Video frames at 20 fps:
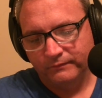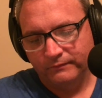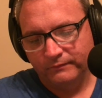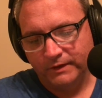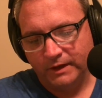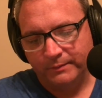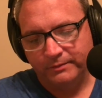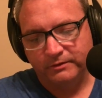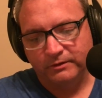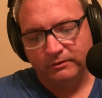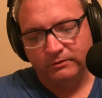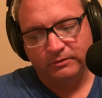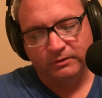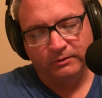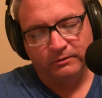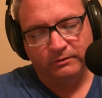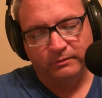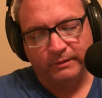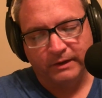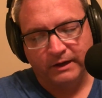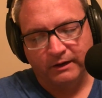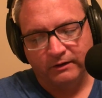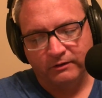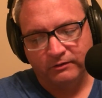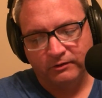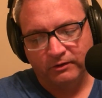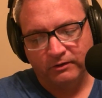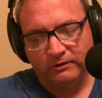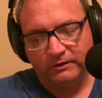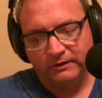Episode 2 is about a
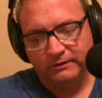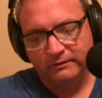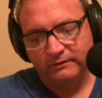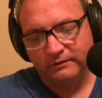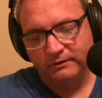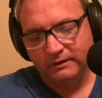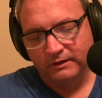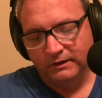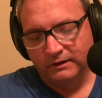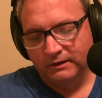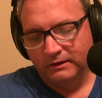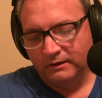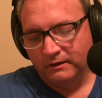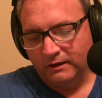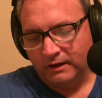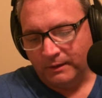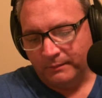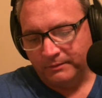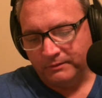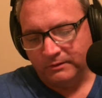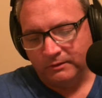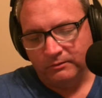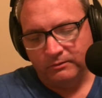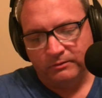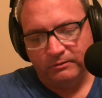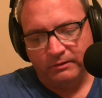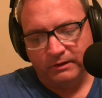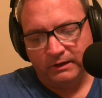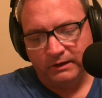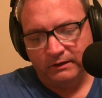journalist. Episode
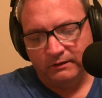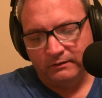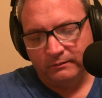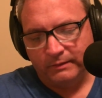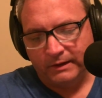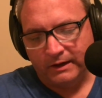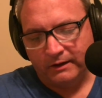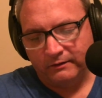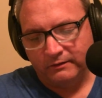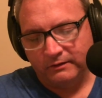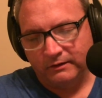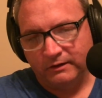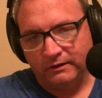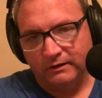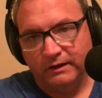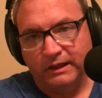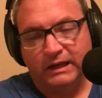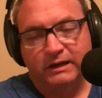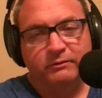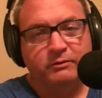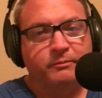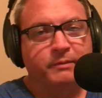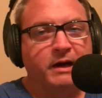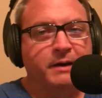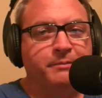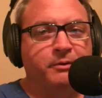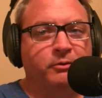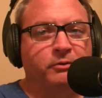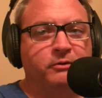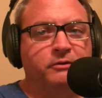3 is about a lady with
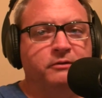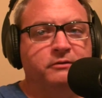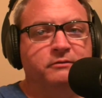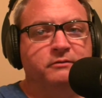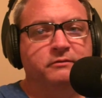bipolar